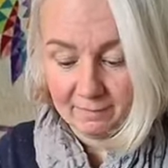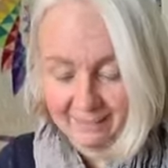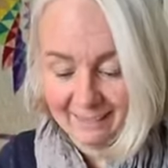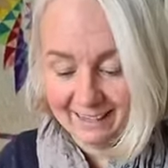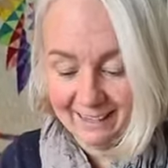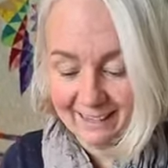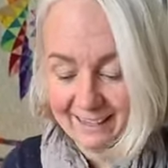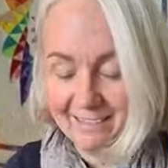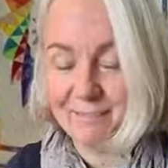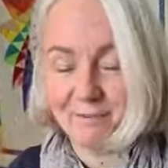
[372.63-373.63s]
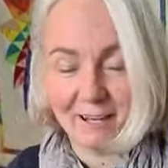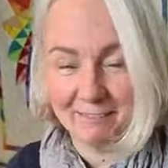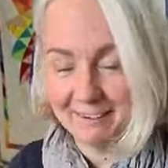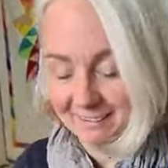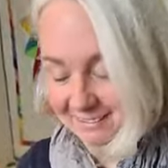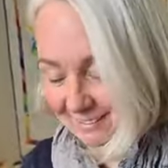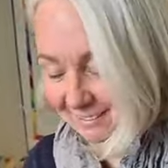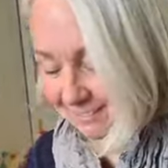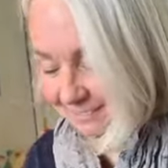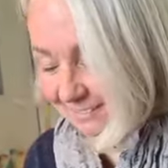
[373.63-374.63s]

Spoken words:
It's 5 including this one.